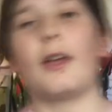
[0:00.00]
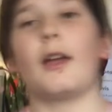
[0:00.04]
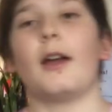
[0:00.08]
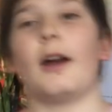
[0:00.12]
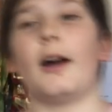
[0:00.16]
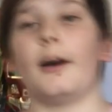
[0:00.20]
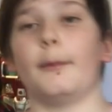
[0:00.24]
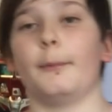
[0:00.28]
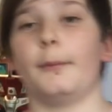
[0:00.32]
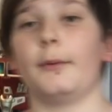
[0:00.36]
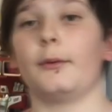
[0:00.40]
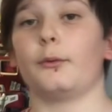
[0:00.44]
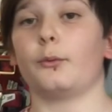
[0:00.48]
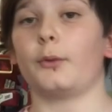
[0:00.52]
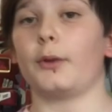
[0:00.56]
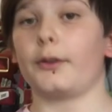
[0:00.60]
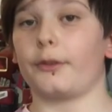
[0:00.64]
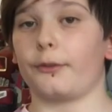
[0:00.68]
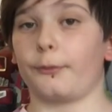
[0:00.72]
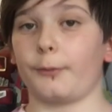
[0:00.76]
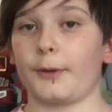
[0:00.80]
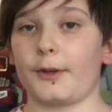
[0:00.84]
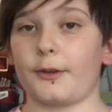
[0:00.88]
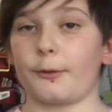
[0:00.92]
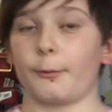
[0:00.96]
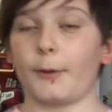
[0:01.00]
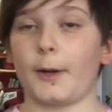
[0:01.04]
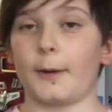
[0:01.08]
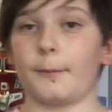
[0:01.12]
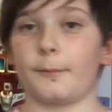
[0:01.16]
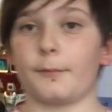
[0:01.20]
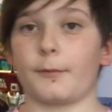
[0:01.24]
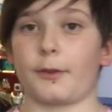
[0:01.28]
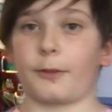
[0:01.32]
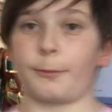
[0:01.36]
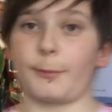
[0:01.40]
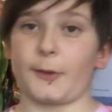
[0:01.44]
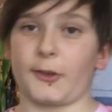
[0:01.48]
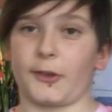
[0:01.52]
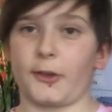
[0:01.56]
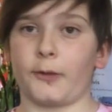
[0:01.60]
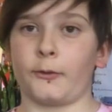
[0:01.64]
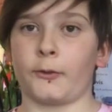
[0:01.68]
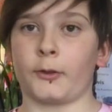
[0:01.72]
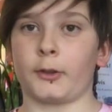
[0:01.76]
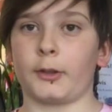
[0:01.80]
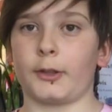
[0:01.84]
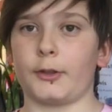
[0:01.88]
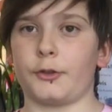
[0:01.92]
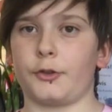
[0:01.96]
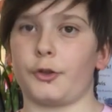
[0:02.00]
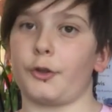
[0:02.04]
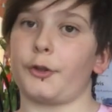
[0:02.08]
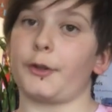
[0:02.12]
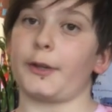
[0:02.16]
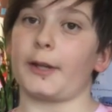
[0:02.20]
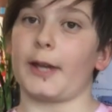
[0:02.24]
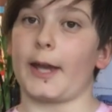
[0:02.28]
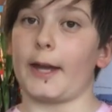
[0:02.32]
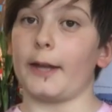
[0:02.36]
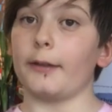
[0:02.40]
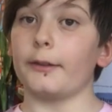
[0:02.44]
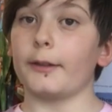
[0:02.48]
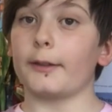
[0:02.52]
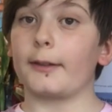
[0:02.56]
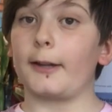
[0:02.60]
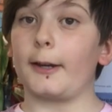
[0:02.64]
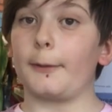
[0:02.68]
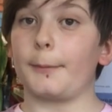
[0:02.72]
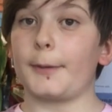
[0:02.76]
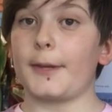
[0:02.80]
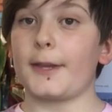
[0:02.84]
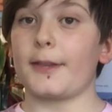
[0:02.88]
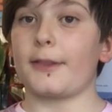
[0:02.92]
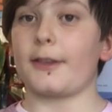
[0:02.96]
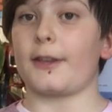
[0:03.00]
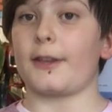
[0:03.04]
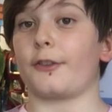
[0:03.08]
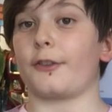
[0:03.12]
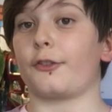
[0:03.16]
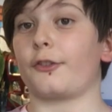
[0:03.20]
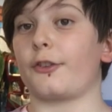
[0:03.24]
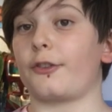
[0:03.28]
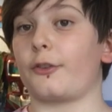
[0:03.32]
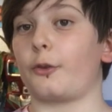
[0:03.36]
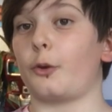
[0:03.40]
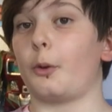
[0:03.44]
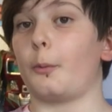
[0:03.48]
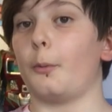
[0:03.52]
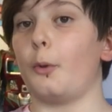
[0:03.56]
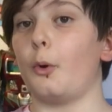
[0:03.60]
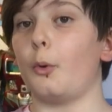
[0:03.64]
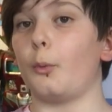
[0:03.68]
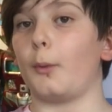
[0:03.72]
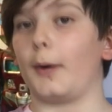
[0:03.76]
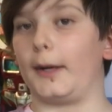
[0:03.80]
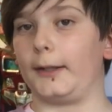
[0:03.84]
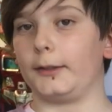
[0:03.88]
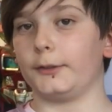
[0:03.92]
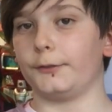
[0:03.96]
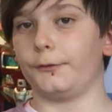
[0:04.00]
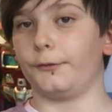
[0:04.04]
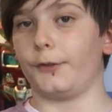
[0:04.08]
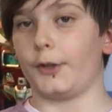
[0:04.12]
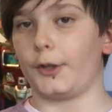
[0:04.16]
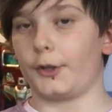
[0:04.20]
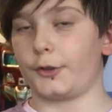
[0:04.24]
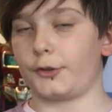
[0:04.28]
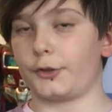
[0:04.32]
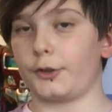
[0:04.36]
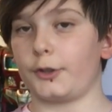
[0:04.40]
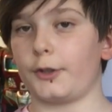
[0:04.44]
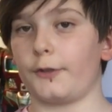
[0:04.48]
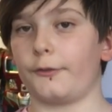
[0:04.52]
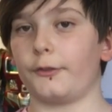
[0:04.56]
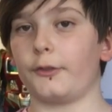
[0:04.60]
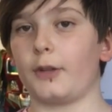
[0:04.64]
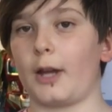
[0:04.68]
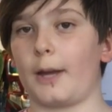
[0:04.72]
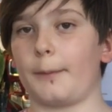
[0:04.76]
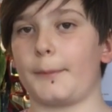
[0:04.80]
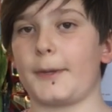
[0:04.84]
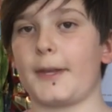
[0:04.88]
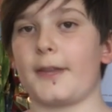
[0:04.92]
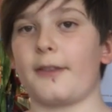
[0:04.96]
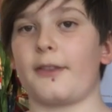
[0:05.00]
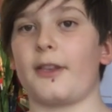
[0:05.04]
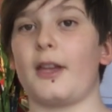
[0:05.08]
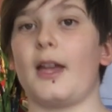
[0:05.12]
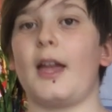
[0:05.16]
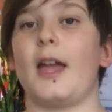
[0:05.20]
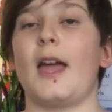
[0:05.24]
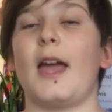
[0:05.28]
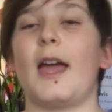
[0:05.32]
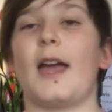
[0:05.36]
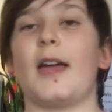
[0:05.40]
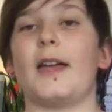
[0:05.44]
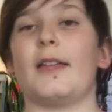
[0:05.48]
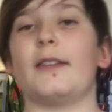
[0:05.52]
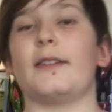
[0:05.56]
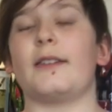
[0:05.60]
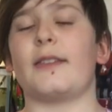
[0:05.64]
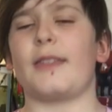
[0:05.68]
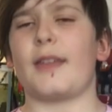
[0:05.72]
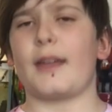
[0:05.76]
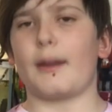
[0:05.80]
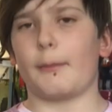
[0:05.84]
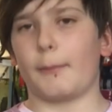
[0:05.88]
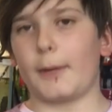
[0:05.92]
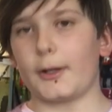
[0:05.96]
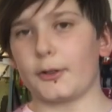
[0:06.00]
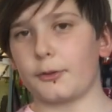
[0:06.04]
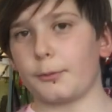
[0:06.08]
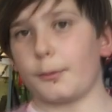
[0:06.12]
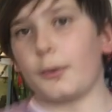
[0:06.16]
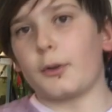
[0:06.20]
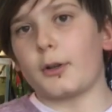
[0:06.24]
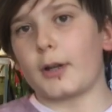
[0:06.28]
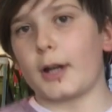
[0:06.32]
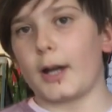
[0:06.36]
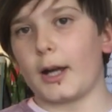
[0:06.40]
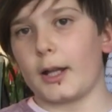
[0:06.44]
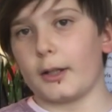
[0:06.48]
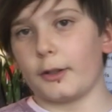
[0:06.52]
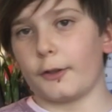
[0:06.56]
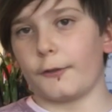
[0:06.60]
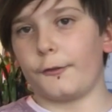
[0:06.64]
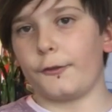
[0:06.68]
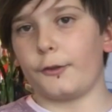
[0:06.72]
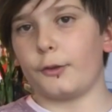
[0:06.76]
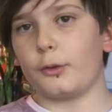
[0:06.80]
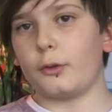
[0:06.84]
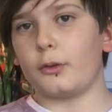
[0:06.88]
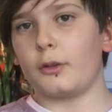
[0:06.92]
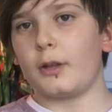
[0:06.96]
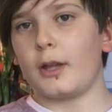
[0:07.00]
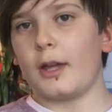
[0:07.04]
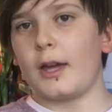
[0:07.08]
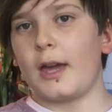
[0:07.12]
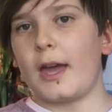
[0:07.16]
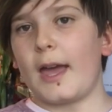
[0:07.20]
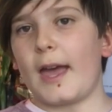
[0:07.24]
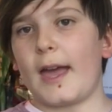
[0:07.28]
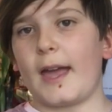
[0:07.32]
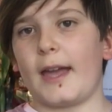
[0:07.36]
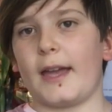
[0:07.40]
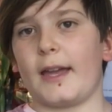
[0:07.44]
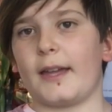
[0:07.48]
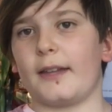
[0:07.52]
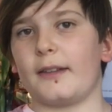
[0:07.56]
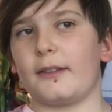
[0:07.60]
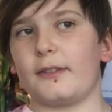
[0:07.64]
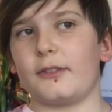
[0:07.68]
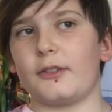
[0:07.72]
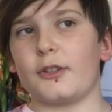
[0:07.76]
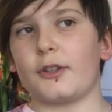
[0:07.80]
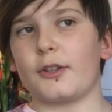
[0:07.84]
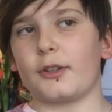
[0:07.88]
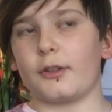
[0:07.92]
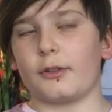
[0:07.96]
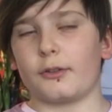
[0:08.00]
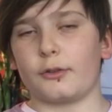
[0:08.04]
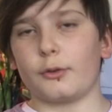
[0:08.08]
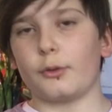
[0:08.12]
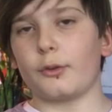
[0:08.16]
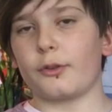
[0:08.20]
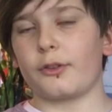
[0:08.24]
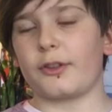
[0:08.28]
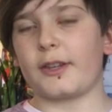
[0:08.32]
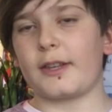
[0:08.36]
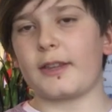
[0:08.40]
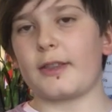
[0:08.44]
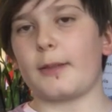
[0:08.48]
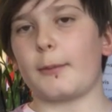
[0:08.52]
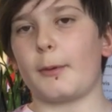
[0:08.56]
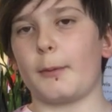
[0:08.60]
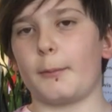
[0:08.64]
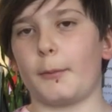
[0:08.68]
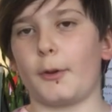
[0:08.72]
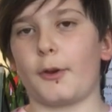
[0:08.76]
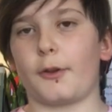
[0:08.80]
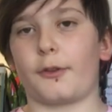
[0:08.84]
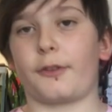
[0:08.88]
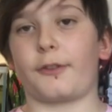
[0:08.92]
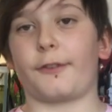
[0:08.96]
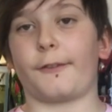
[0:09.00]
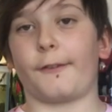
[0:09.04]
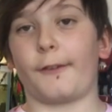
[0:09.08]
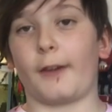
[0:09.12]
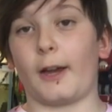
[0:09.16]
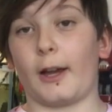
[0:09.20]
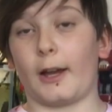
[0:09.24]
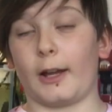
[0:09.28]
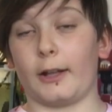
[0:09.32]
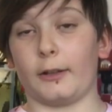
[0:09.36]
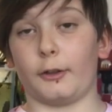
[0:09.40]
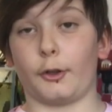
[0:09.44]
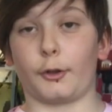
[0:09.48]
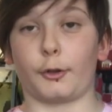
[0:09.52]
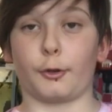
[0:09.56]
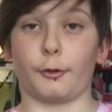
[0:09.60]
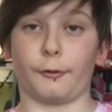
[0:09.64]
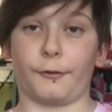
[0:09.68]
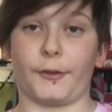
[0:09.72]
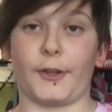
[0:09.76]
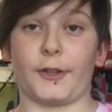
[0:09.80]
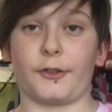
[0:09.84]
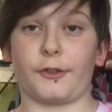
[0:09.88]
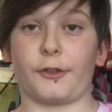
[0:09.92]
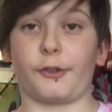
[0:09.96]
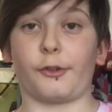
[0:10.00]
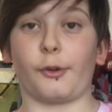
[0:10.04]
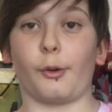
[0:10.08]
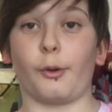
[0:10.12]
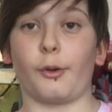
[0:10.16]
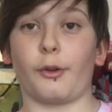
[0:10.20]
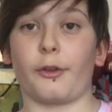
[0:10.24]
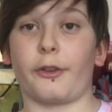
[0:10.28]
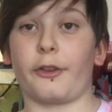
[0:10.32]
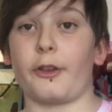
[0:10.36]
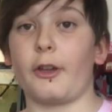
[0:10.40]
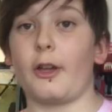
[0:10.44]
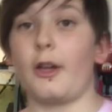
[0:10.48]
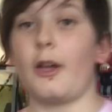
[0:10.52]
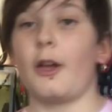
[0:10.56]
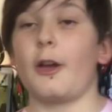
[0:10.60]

The reason why I'm specifically choosing endler guppies because they're a more wild version of guppies, and they are much more colourful, and you'll see them at most local fish stores.